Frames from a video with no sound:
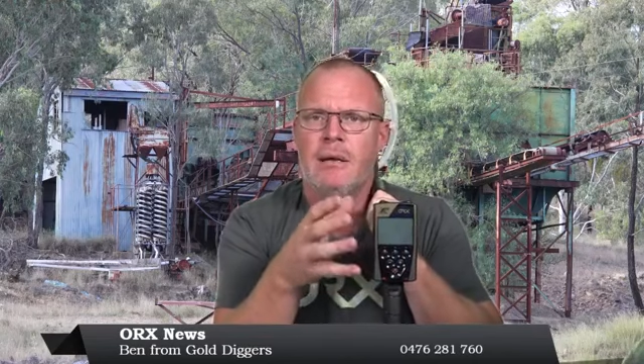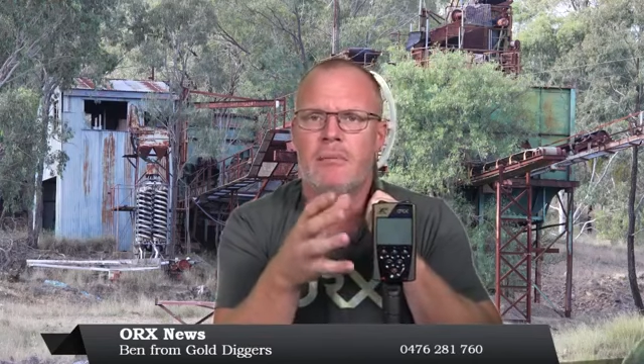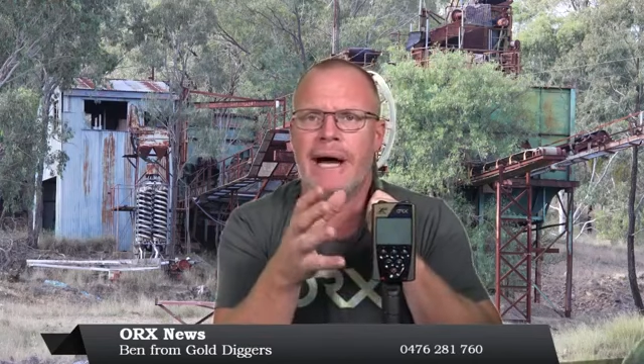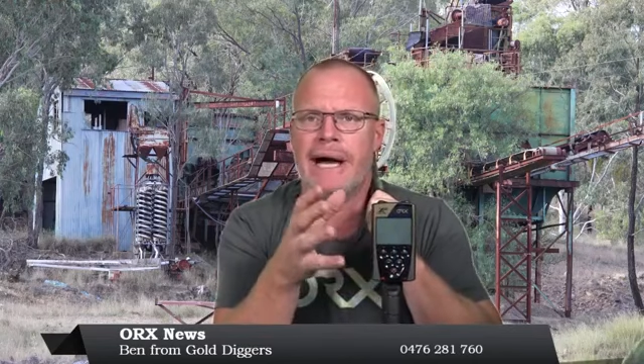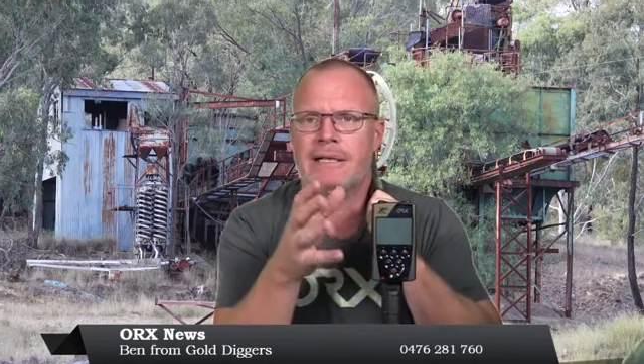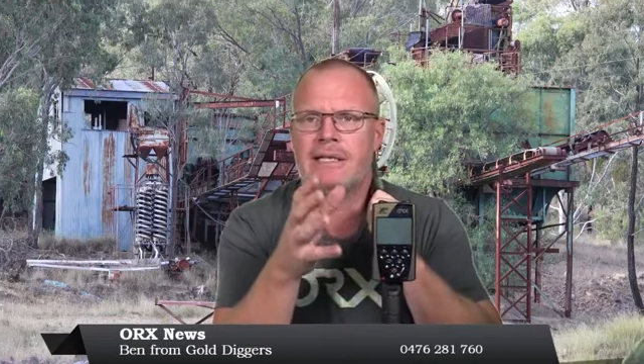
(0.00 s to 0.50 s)

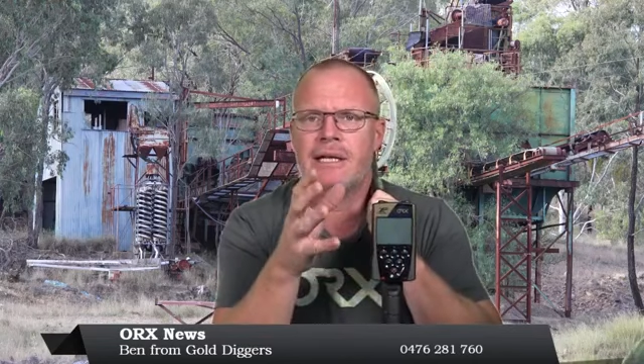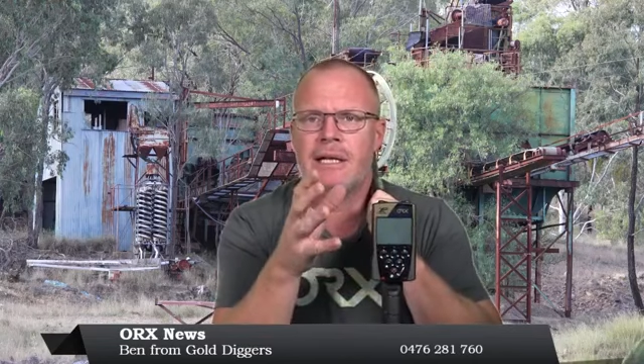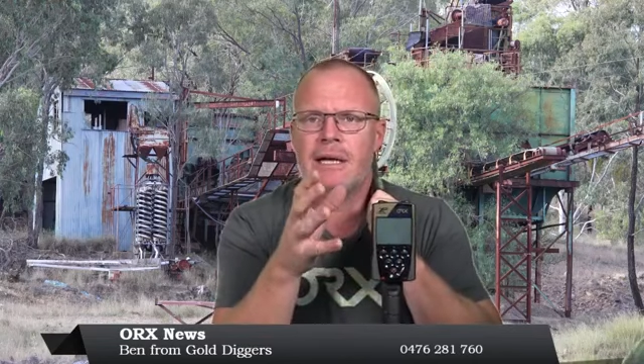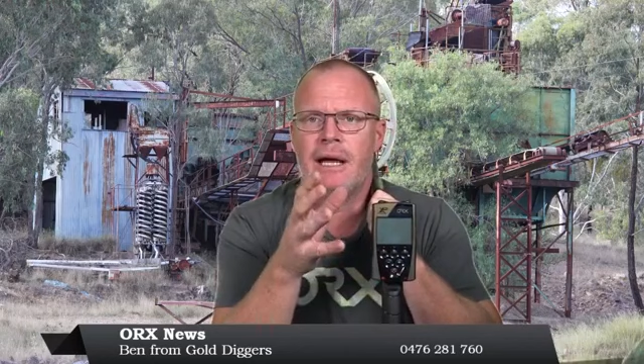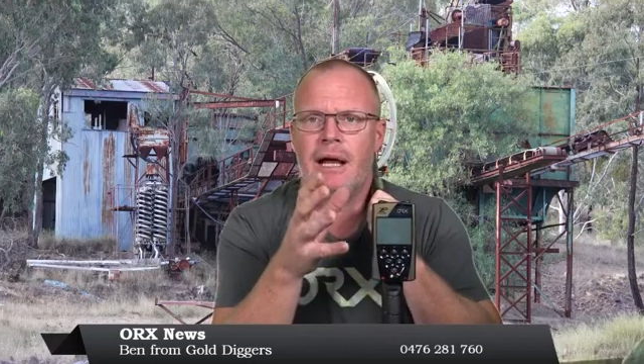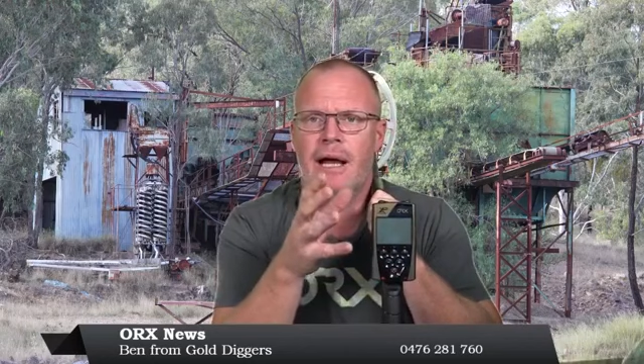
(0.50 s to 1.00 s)
but
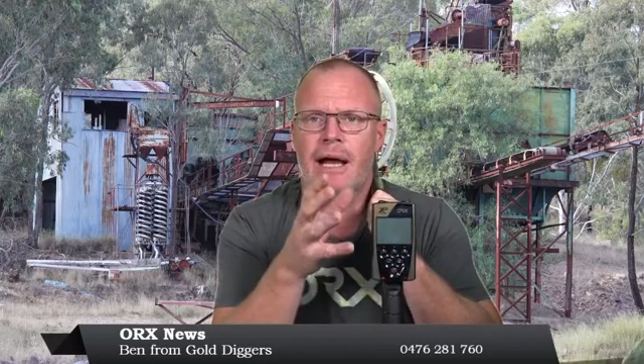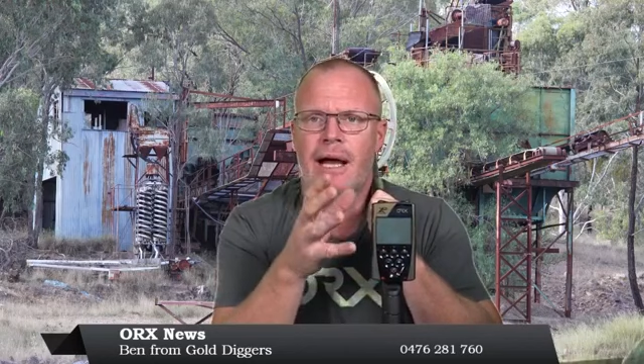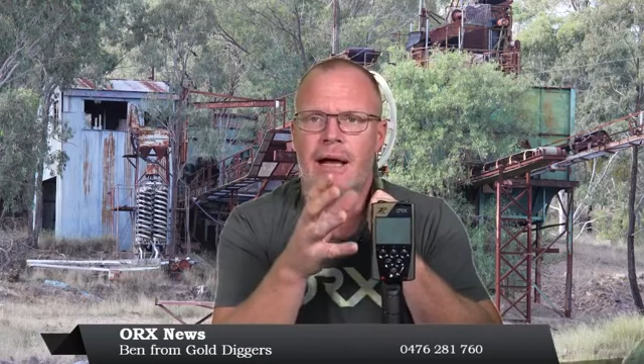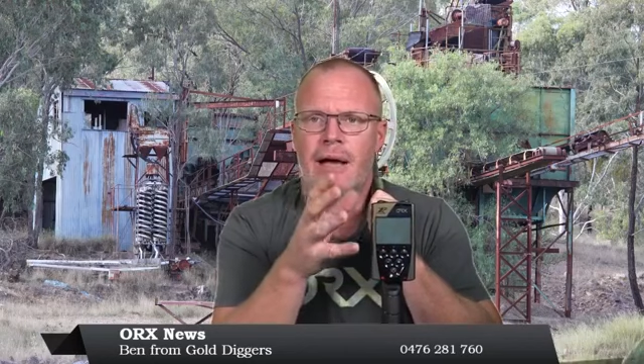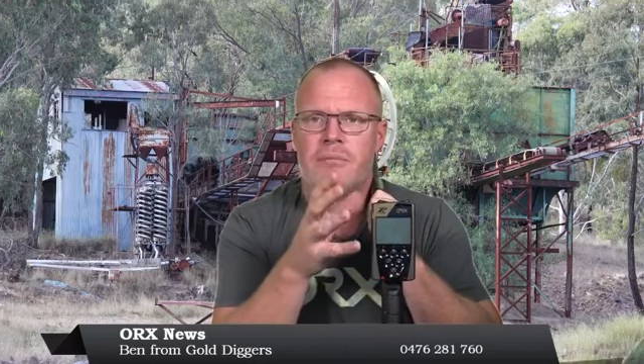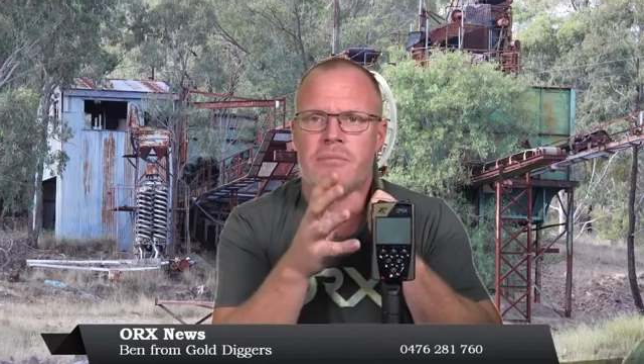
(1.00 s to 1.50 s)

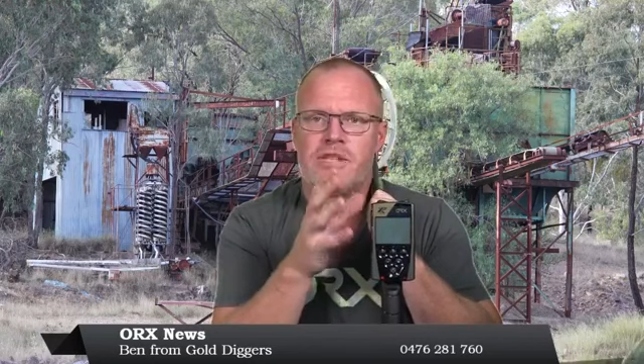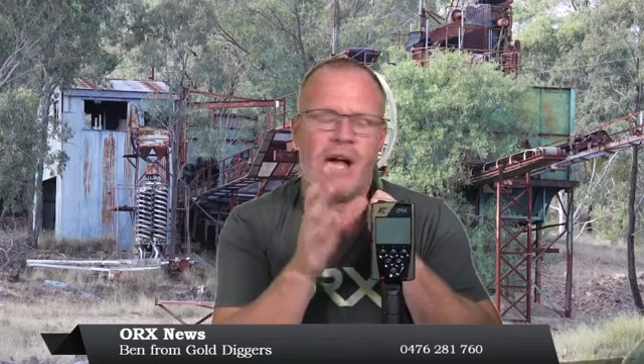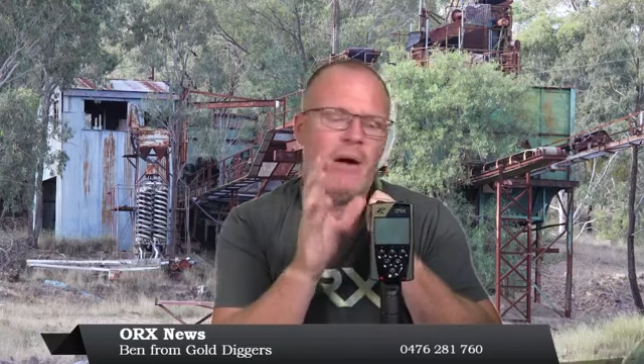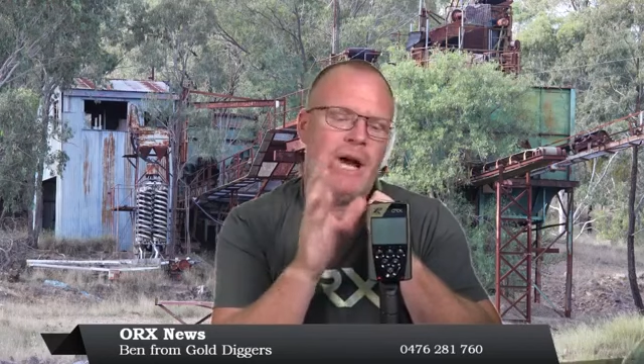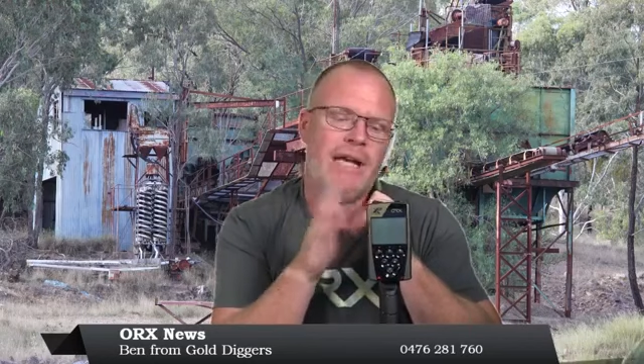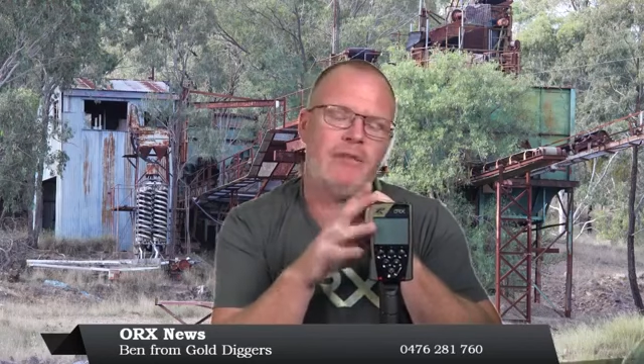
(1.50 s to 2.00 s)

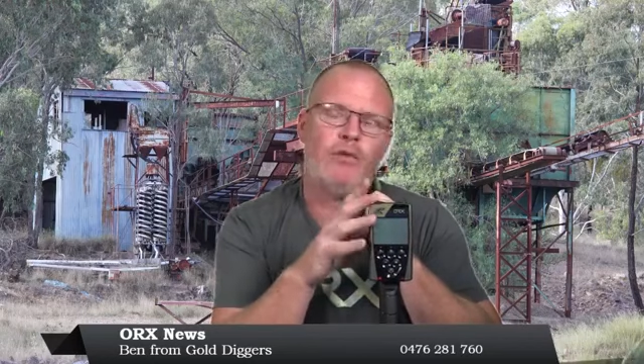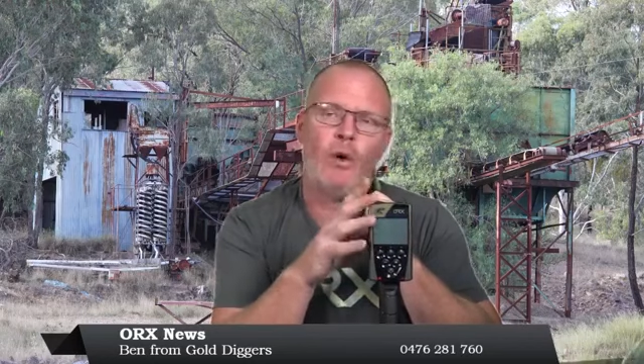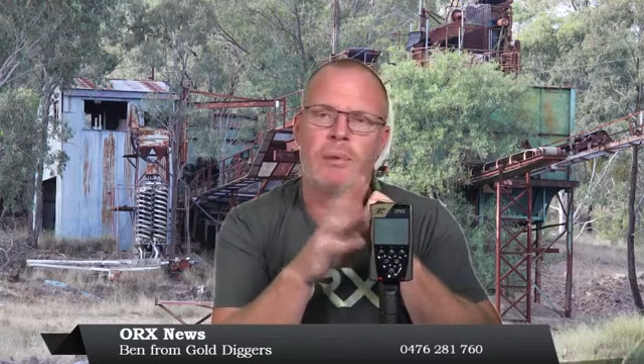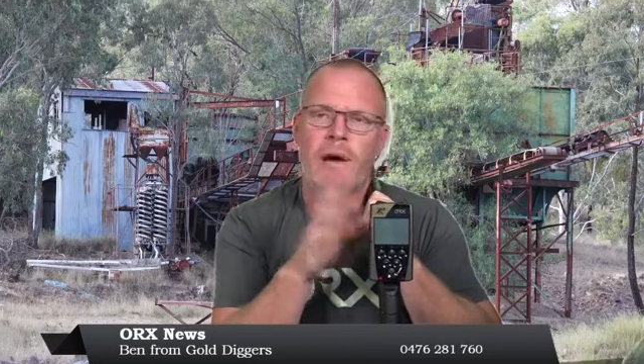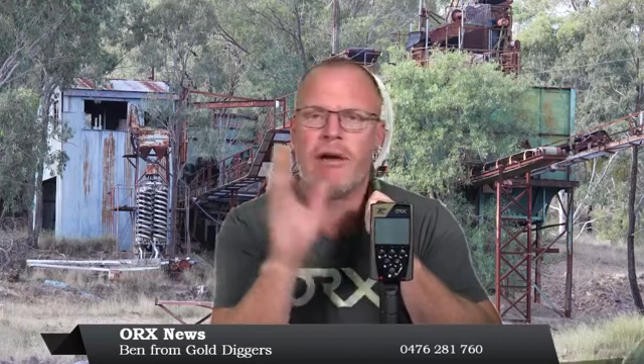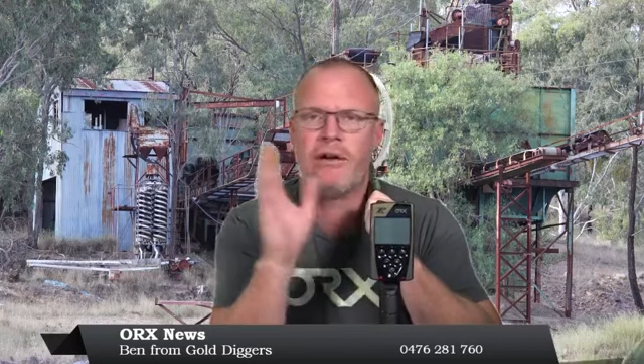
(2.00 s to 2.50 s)
so only
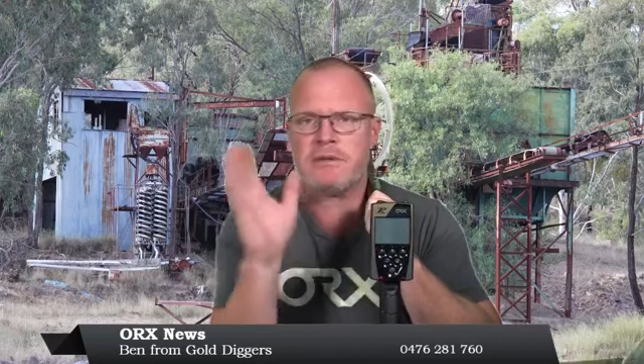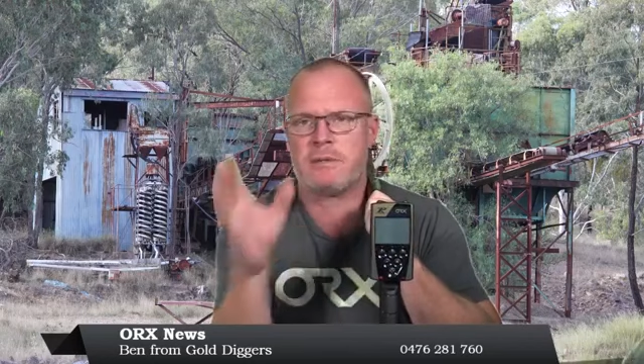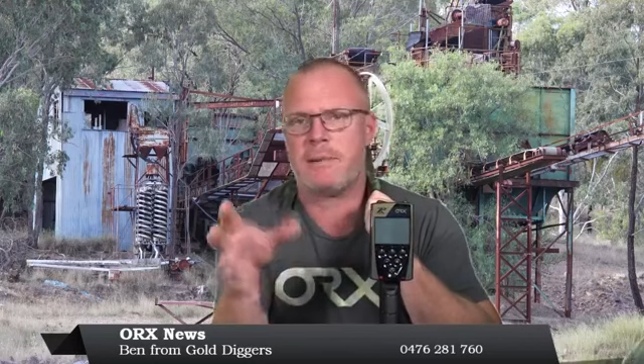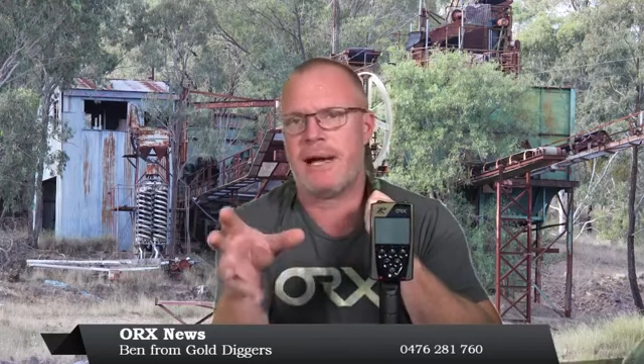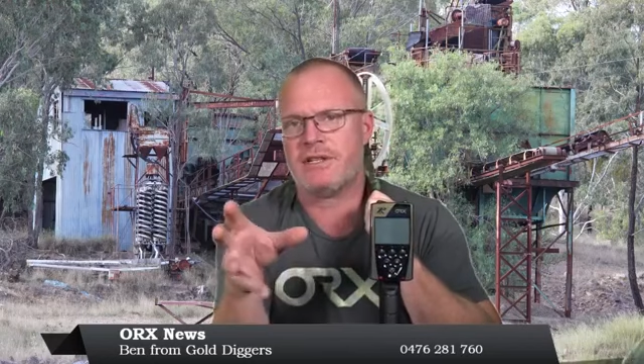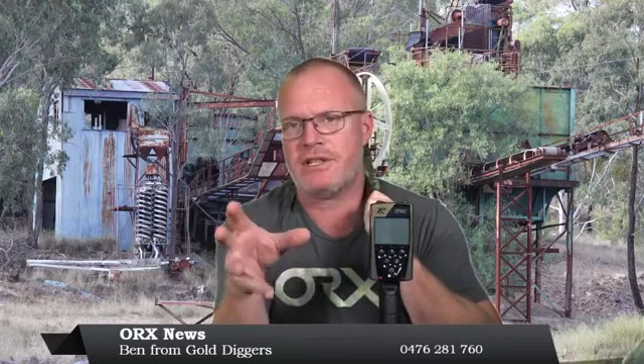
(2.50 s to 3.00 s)
4 programs
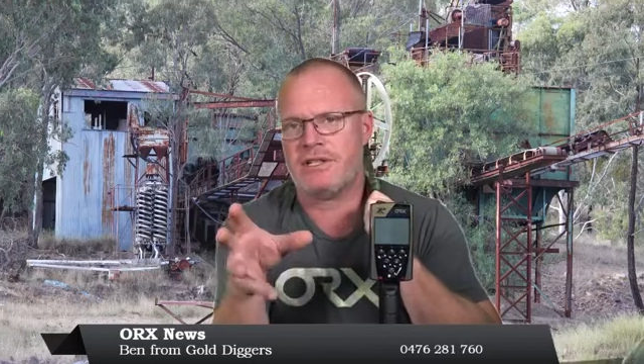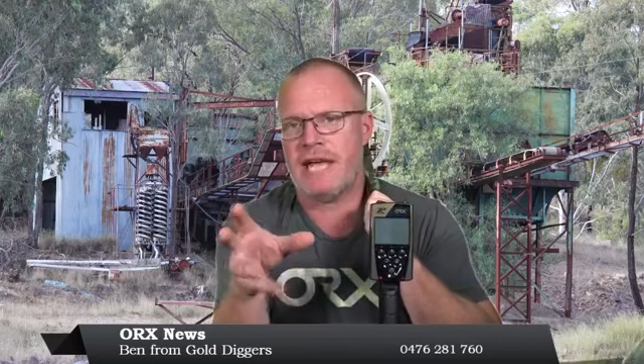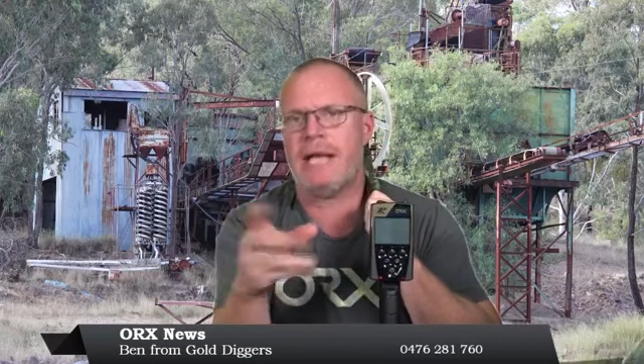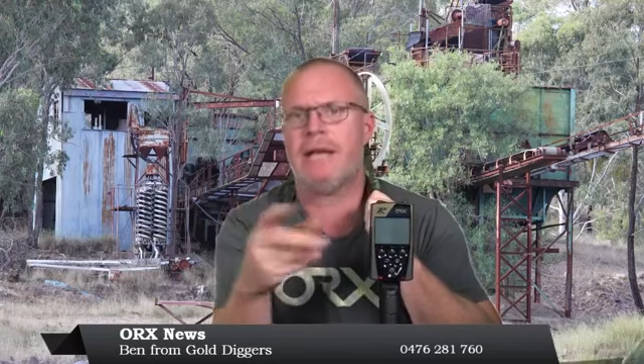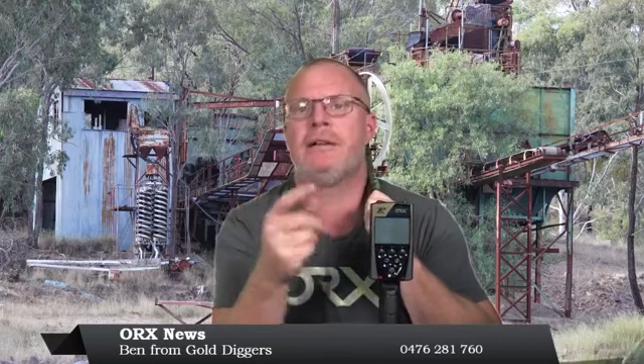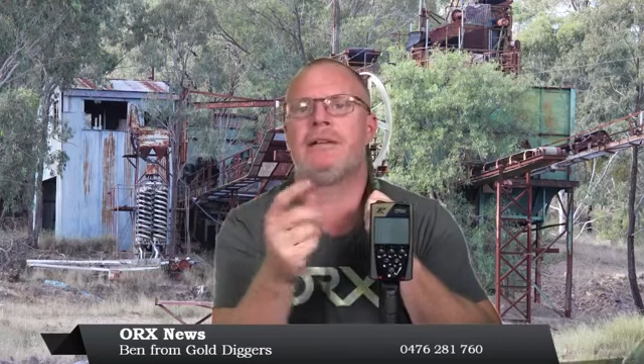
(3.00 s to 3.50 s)
as opposed to
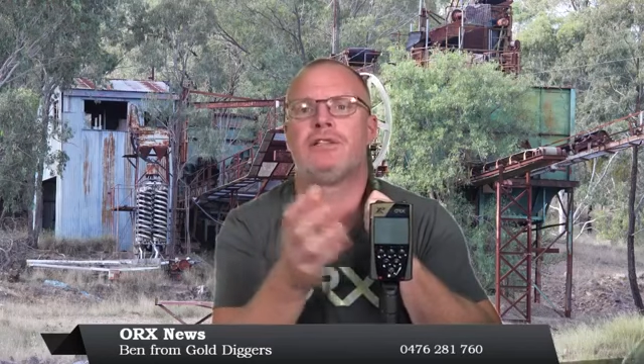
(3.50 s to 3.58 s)
10.